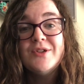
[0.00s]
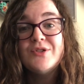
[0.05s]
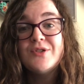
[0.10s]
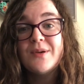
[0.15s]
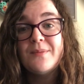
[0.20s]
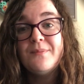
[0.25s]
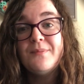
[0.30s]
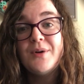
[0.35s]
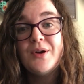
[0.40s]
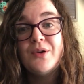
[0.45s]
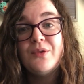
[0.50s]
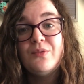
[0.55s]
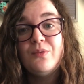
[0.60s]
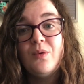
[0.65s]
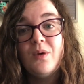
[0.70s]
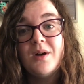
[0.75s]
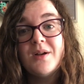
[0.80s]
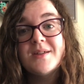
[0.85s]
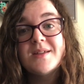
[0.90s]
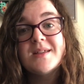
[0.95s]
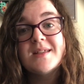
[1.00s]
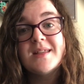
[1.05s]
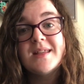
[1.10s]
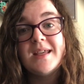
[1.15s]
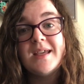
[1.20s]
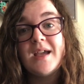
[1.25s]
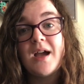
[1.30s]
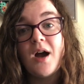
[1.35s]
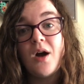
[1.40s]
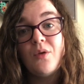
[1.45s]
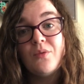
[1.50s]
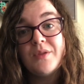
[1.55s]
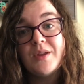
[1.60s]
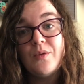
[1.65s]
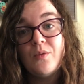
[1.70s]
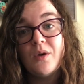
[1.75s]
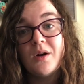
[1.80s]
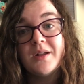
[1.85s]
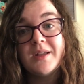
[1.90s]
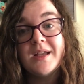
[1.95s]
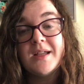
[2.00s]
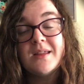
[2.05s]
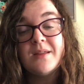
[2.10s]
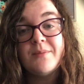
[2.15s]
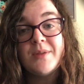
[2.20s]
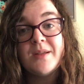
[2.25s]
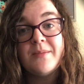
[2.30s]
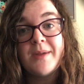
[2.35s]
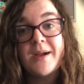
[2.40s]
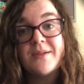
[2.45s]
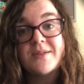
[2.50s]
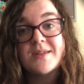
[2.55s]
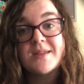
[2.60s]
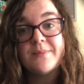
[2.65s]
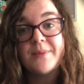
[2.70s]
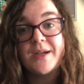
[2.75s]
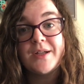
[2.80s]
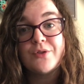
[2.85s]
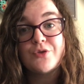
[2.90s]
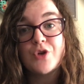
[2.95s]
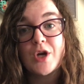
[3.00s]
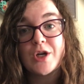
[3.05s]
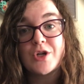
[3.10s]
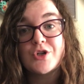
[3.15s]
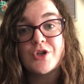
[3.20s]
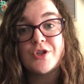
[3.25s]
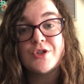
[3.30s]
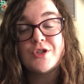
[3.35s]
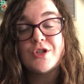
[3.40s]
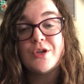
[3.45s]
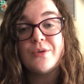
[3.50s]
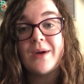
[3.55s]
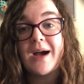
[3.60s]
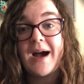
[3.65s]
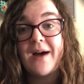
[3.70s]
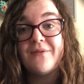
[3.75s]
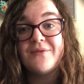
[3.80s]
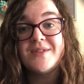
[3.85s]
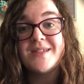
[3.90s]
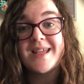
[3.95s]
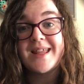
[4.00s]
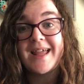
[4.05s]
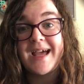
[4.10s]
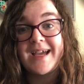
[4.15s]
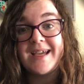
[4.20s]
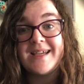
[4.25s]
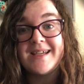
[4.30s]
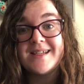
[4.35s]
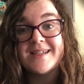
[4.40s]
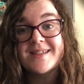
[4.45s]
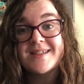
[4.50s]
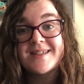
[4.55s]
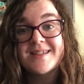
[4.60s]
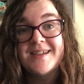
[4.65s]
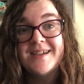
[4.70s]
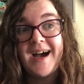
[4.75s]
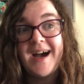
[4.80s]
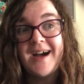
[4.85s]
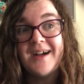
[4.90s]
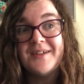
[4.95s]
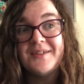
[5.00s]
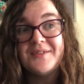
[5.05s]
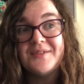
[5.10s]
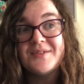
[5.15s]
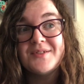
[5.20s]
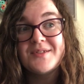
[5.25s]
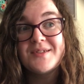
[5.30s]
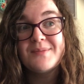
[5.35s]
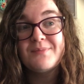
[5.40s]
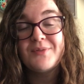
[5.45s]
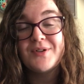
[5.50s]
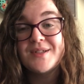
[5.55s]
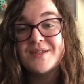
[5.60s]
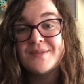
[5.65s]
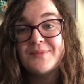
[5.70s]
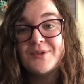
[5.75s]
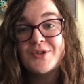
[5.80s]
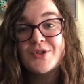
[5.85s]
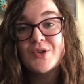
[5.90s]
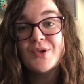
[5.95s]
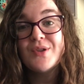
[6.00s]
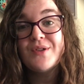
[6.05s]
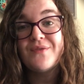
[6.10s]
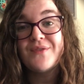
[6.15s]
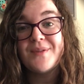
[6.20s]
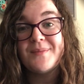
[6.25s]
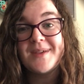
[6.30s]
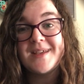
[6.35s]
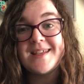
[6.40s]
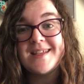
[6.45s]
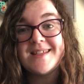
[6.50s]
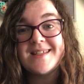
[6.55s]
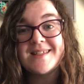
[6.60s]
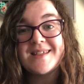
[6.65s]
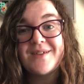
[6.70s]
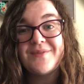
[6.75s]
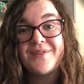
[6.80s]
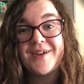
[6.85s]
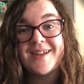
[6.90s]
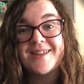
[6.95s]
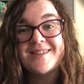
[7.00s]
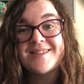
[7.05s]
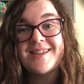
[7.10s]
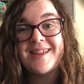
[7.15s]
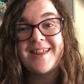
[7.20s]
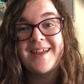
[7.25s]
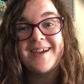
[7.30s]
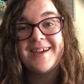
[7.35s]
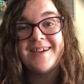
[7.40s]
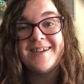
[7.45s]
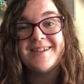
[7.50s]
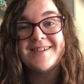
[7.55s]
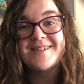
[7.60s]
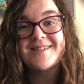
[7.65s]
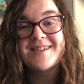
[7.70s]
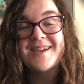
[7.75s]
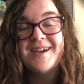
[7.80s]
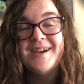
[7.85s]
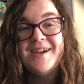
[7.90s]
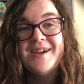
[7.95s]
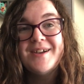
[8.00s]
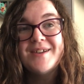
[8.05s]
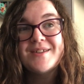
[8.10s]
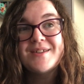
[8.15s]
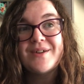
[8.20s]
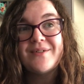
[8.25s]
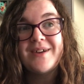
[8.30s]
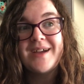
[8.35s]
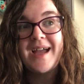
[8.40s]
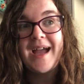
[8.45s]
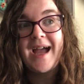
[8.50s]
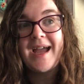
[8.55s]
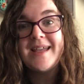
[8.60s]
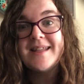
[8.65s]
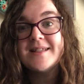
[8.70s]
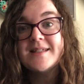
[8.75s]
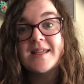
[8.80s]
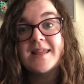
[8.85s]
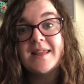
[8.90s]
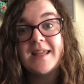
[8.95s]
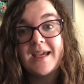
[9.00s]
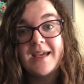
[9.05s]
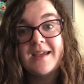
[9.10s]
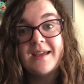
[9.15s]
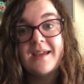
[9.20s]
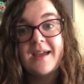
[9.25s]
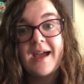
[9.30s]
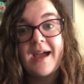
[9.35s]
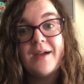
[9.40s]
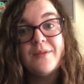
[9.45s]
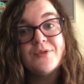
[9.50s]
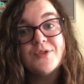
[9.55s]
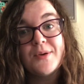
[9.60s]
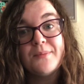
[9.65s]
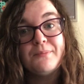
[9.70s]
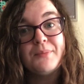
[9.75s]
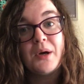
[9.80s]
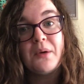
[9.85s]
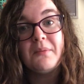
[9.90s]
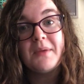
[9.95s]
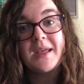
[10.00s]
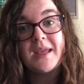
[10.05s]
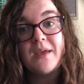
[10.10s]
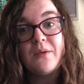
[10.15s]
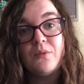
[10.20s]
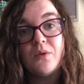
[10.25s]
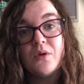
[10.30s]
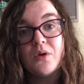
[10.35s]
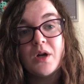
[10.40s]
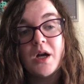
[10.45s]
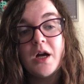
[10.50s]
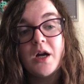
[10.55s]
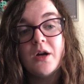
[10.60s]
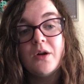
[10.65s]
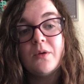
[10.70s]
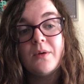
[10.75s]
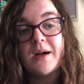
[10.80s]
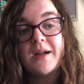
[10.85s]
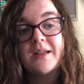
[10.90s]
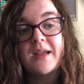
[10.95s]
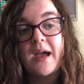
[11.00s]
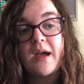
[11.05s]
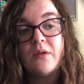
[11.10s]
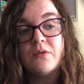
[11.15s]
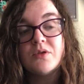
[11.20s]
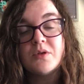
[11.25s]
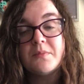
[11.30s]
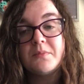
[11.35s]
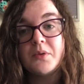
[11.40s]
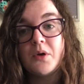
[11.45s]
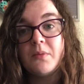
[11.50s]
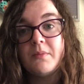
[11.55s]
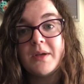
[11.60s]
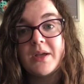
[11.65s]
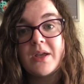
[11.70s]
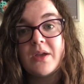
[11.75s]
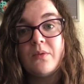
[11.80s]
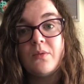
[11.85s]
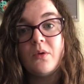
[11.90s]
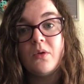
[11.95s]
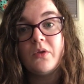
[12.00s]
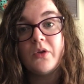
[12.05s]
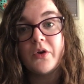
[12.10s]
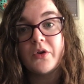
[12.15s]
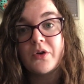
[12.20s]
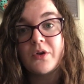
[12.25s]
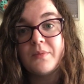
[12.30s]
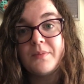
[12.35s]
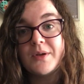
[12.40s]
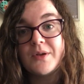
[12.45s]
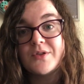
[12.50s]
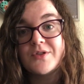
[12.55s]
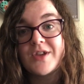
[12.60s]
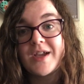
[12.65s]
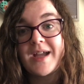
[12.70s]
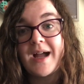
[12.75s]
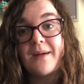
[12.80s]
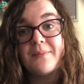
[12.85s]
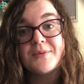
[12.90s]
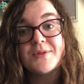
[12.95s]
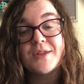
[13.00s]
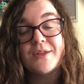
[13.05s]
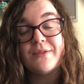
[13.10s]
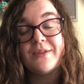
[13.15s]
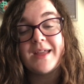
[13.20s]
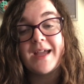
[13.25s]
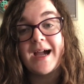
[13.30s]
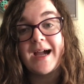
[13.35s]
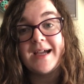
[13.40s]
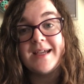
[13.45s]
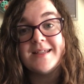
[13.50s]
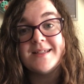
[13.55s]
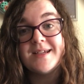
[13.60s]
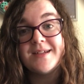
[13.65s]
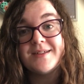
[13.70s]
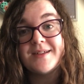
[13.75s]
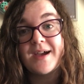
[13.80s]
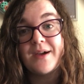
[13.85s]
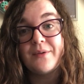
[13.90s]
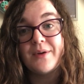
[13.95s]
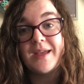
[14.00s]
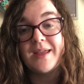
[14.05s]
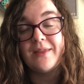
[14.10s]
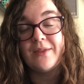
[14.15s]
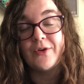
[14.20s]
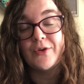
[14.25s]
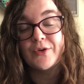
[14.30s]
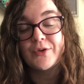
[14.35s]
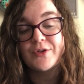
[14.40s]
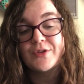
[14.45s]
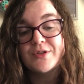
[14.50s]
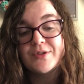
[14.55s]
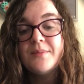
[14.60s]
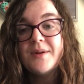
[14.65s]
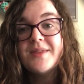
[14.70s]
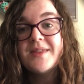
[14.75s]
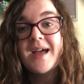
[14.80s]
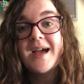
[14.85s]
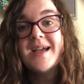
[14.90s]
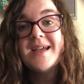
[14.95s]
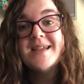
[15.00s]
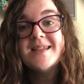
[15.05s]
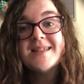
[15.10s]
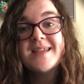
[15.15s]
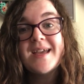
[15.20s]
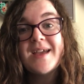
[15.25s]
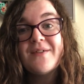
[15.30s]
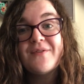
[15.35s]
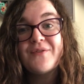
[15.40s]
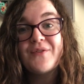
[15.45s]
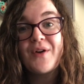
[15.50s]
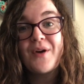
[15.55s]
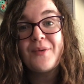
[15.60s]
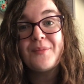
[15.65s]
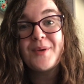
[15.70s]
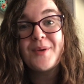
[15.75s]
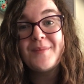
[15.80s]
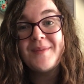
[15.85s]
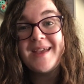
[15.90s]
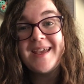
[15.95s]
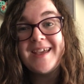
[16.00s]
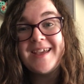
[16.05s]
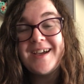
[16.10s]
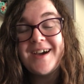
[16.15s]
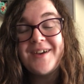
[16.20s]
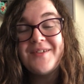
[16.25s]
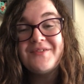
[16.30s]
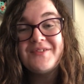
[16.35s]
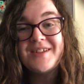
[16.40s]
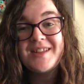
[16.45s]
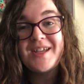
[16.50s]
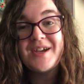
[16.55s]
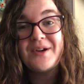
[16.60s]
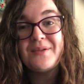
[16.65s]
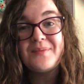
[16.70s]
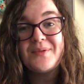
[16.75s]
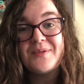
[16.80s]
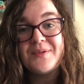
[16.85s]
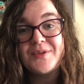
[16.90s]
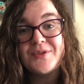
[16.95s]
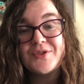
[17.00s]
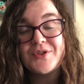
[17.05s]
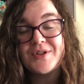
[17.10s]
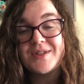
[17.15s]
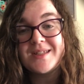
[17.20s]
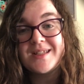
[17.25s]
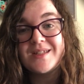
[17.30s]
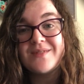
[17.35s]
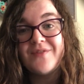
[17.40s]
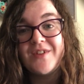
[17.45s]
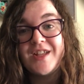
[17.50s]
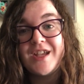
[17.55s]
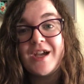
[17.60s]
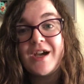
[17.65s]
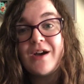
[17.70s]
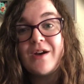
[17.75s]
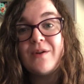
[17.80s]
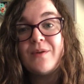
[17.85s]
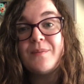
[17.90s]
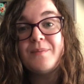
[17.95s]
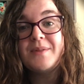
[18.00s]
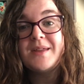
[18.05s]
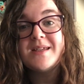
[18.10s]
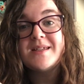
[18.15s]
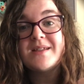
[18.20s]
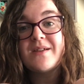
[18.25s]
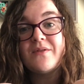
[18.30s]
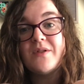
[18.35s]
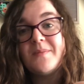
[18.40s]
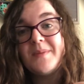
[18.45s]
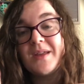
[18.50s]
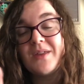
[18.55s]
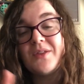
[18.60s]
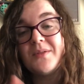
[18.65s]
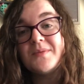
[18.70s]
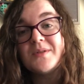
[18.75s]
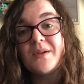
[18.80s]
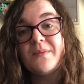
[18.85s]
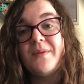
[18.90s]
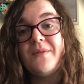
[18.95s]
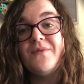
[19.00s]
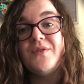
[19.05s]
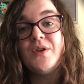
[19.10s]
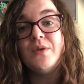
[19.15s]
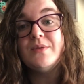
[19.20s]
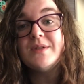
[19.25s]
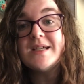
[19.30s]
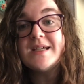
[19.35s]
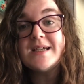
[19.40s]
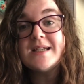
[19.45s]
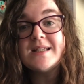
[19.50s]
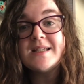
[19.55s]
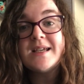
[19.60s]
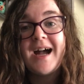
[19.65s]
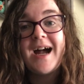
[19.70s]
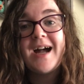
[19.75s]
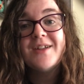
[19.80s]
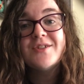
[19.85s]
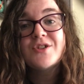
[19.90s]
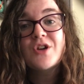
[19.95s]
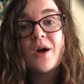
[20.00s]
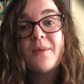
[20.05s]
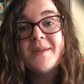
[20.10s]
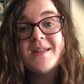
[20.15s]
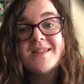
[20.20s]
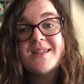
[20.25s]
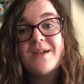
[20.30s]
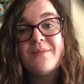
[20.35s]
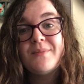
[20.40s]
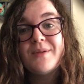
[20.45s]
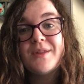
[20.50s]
Dumbo was the only one in the Minnie Mouse the Main Attraction to have delays, and pretty much all of the Mickeys have had delays, so I hate to think how Dumbo Mickey will go and how Dumbo Mickey will look, because I absolutely hated how he looked. But that is it from me. I really hope you enjoyed this video. Please give it a big thumbs up if you did, and comment down